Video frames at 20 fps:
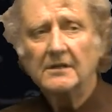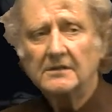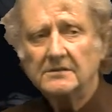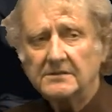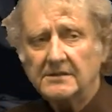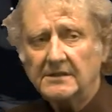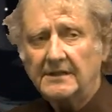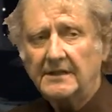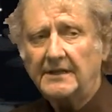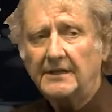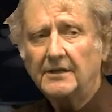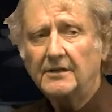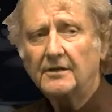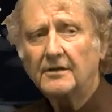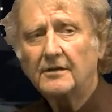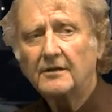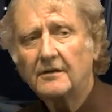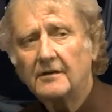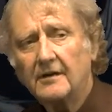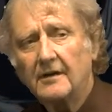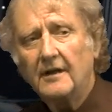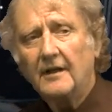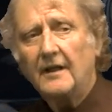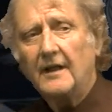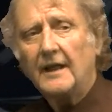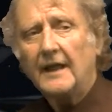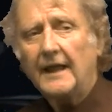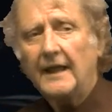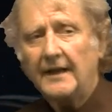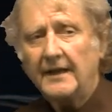to here
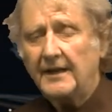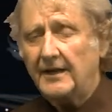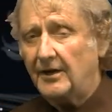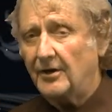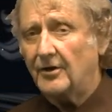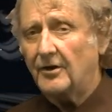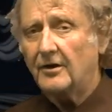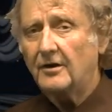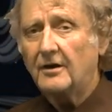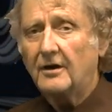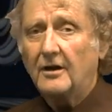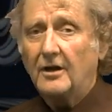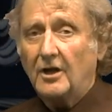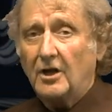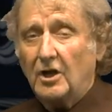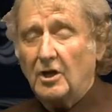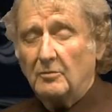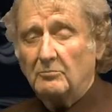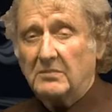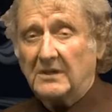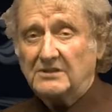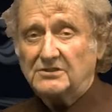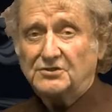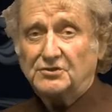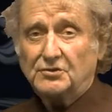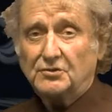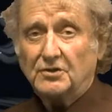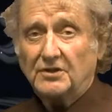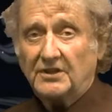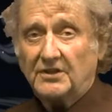and here, but
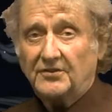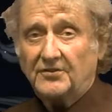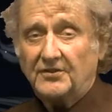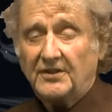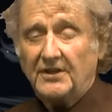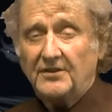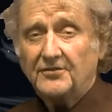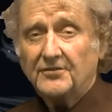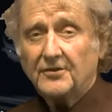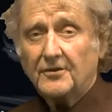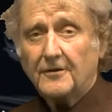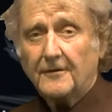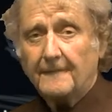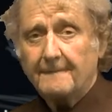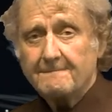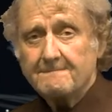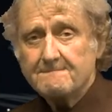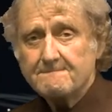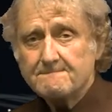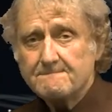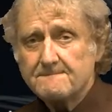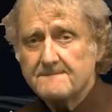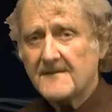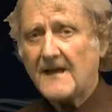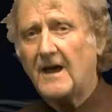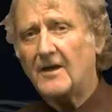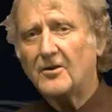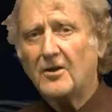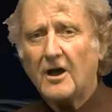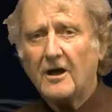Julius Caesar
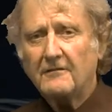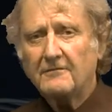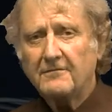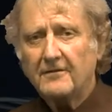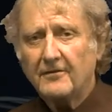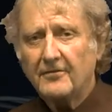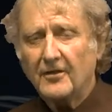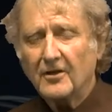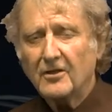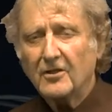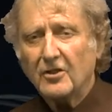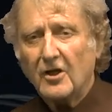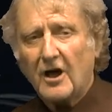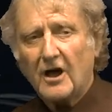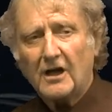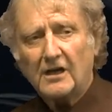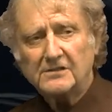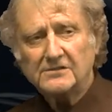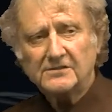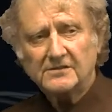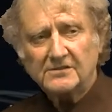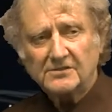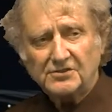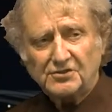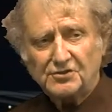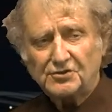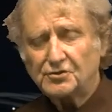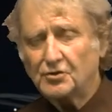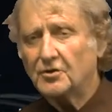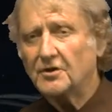cut off the claws,
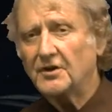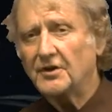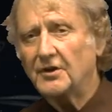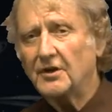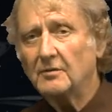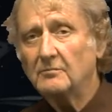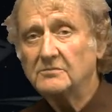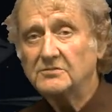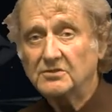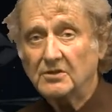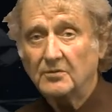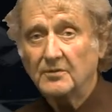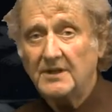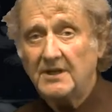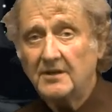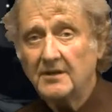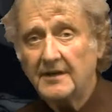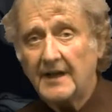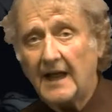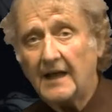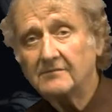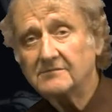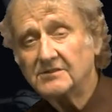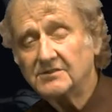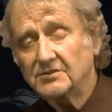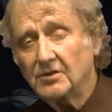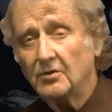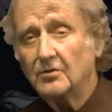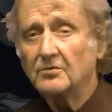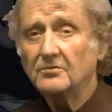shortened them so he could have
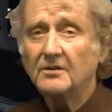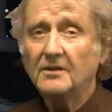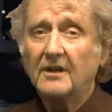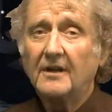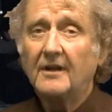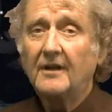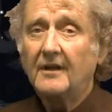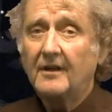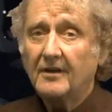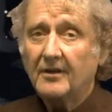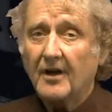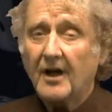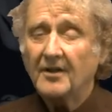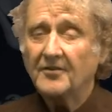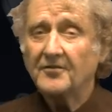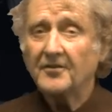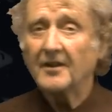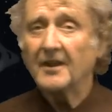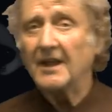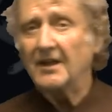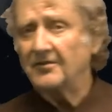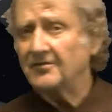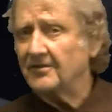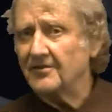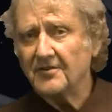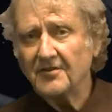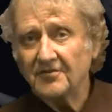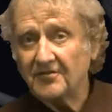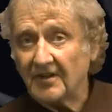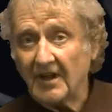his own constellation,
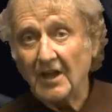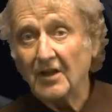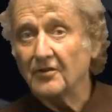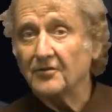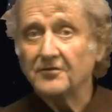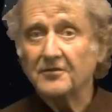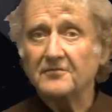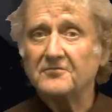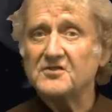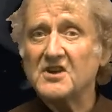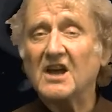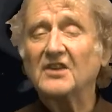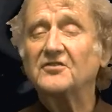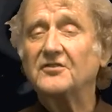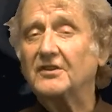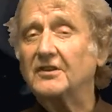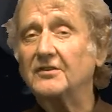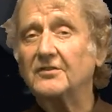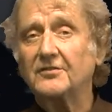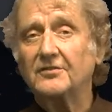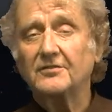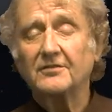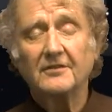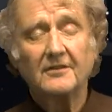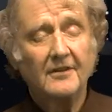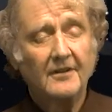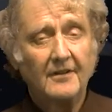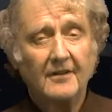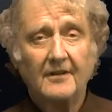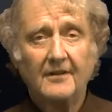the scales of justice,
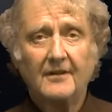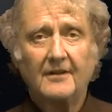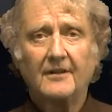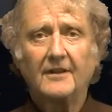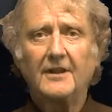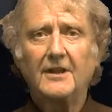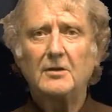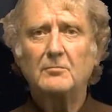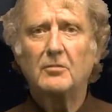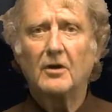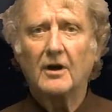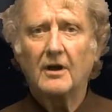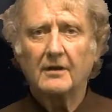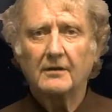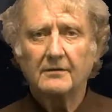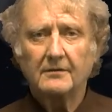Libra.